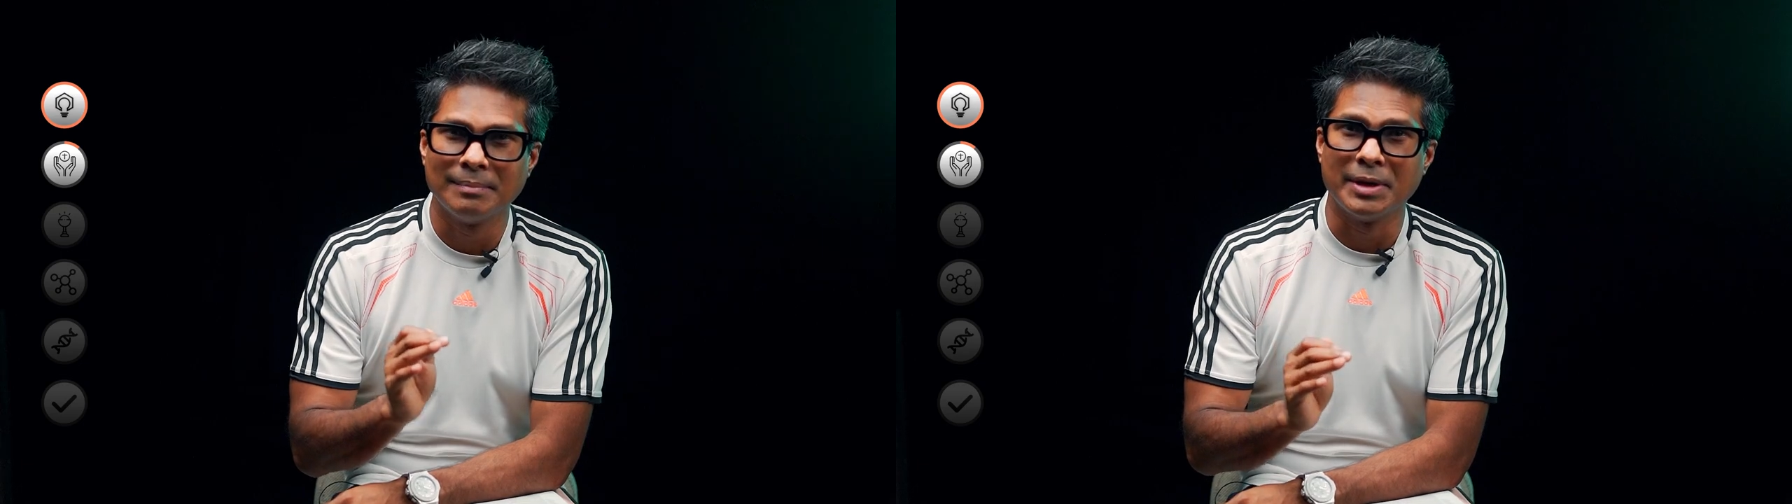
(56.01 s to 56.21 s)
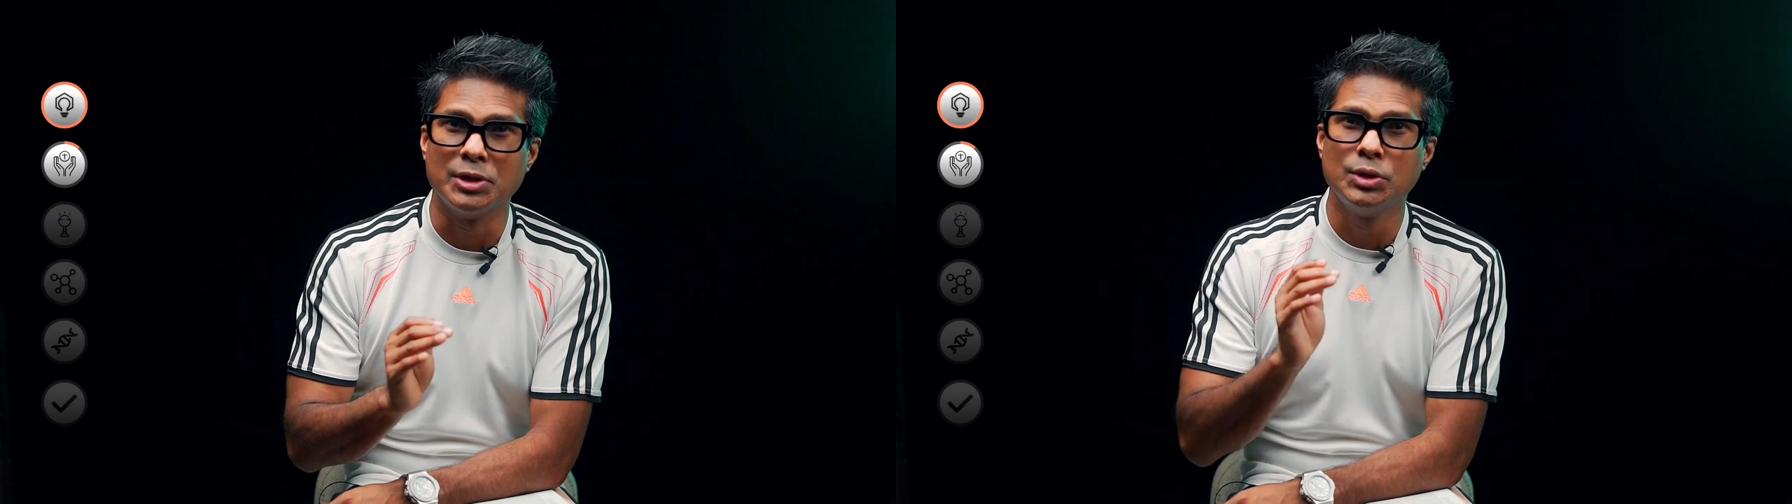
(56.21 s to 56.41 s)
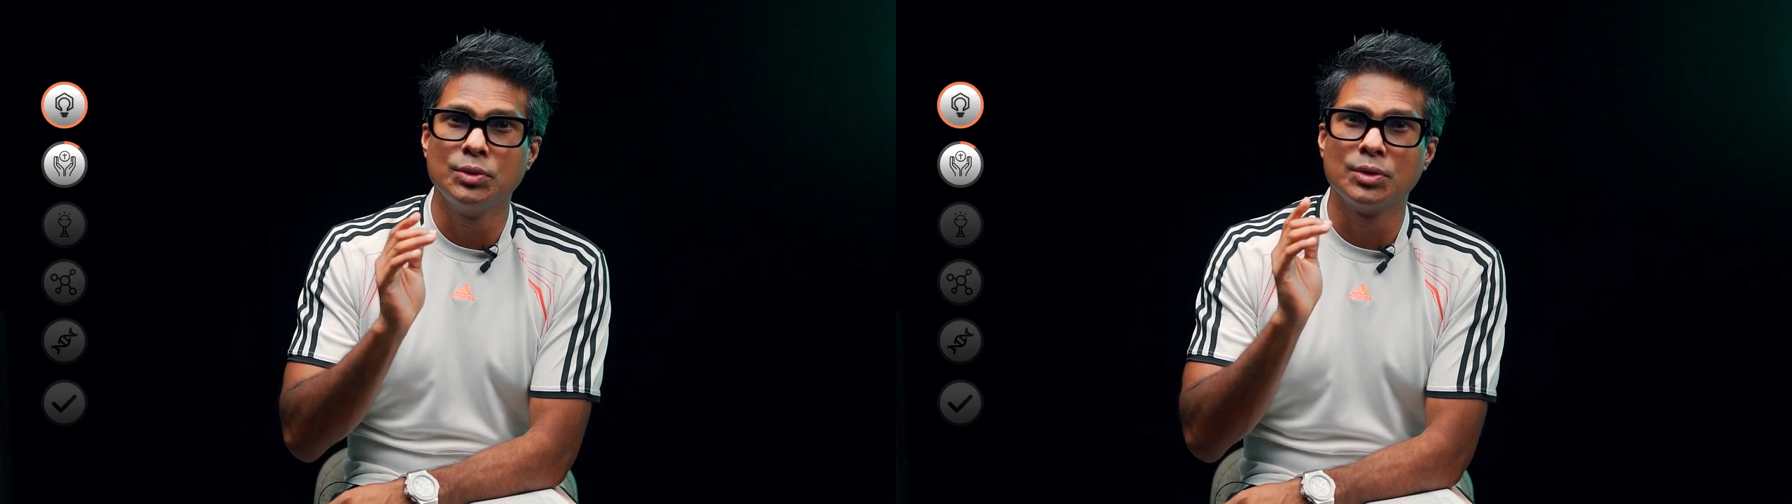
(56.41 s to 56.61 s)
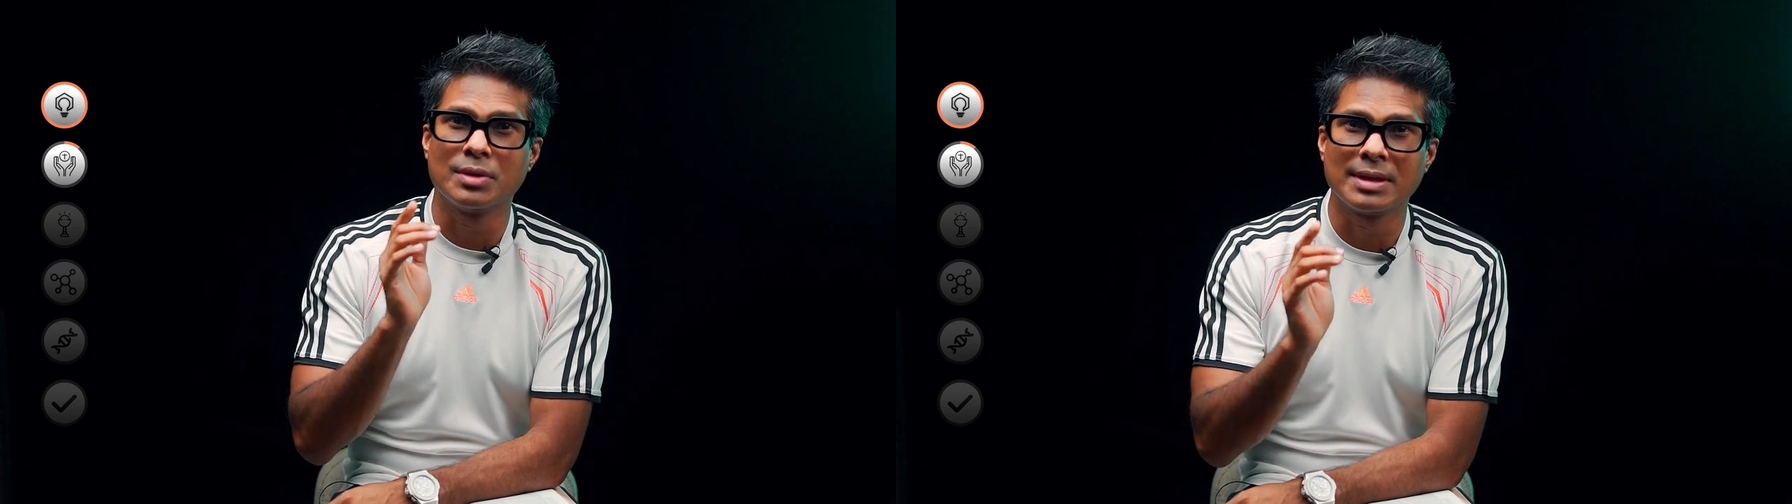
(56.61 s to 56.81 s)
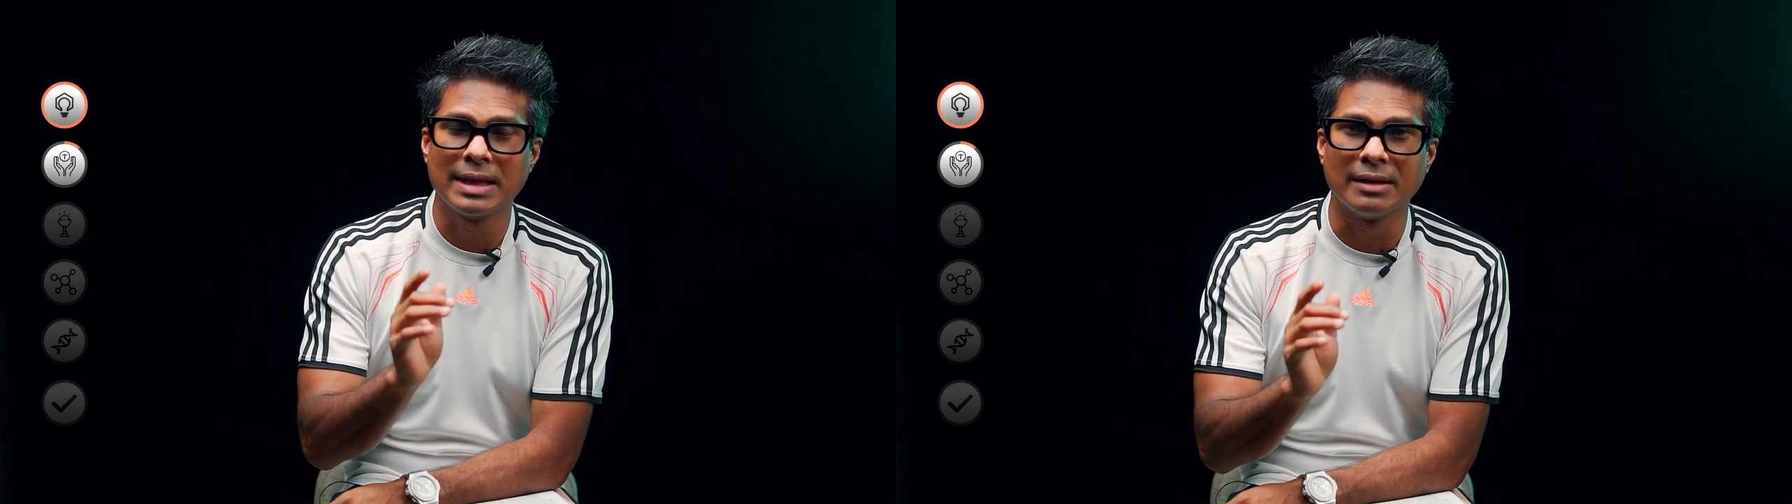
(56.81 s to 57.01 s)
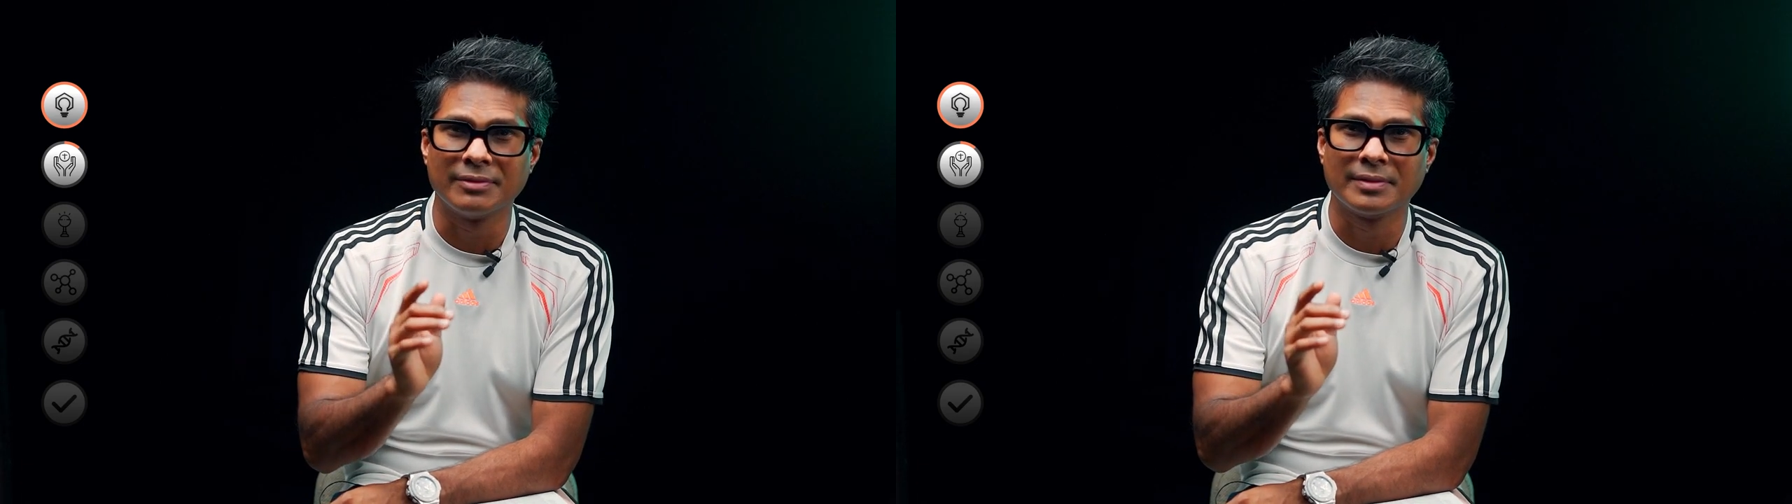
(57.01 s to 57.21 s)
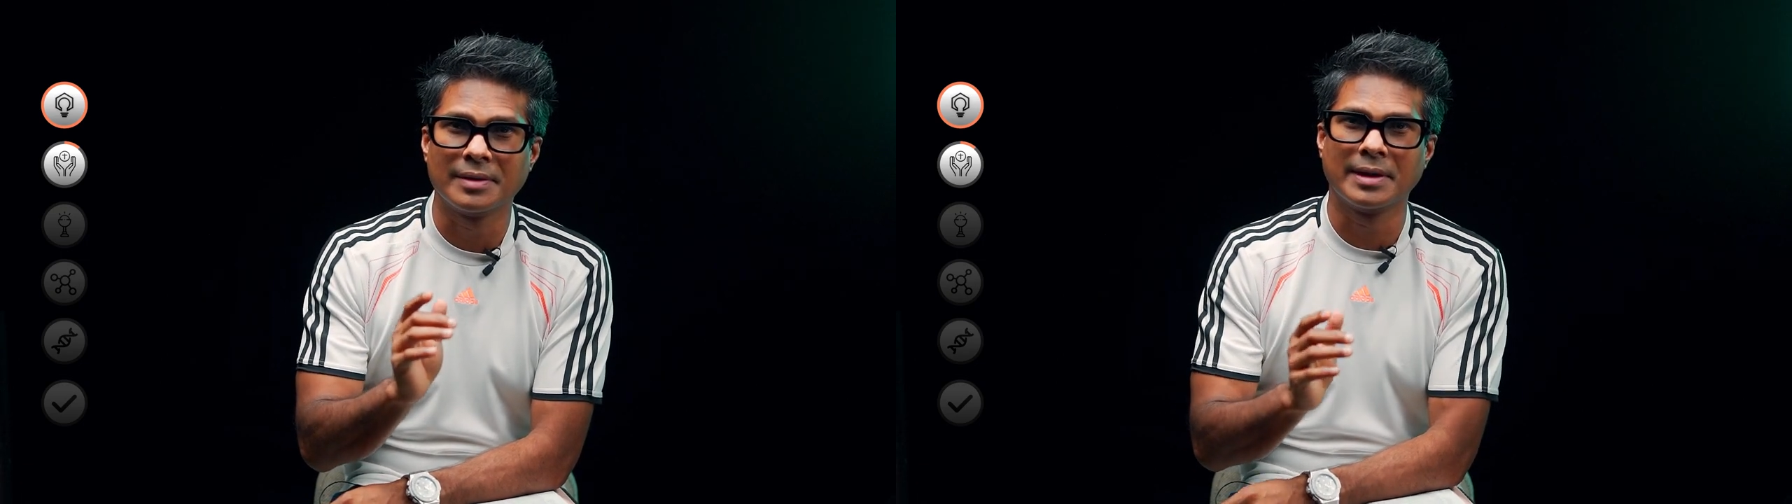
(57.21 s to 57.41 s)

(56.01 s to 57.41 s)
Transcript: but you yourself